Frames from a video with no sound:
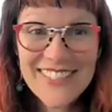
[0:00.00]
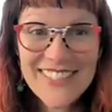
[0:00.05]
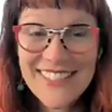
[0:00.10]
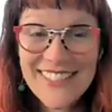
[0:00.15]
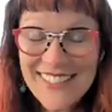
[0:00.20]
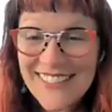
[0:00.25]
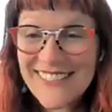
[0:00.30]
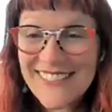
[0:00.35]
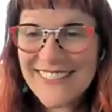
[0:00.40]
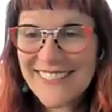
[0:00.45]

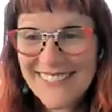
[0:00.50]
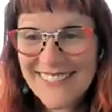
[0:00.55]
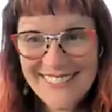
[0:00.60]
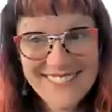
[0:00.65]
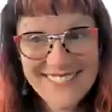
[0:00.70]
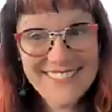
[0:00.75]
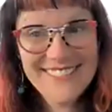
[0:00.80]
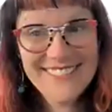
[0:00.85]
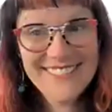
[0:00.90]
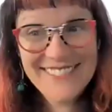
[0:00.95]
be
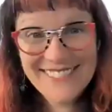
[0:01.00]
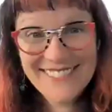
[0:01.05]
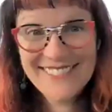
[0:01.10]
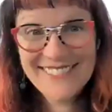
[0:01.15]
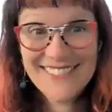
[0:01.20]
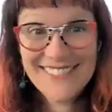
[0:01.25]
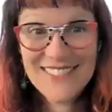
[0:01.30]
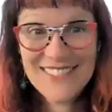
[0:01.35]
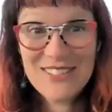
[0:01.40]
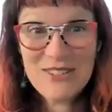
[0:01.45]

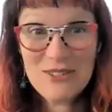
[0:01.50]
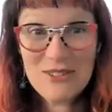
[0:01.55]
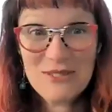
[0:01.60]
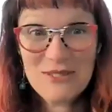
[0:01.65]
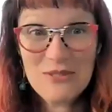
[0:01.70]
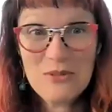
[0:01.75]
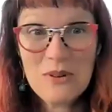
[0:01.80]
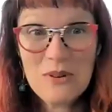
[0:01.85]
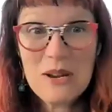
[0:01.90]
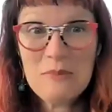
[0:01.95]

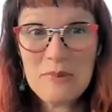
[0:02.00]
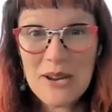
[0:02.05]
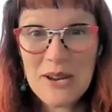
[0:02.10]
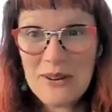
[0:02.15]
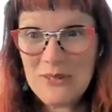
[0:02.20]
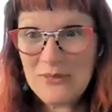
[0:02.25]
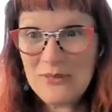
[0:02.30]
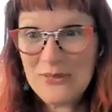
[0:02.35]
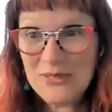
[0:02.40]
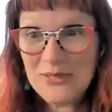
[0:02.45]
quite
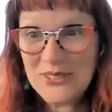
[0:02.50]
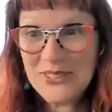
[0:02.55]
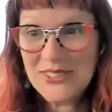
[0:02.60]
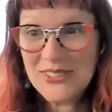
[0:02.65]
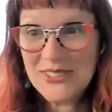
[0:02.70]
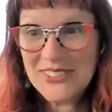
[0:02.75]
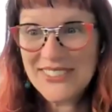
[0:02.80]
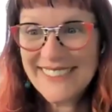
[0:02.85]
powerful.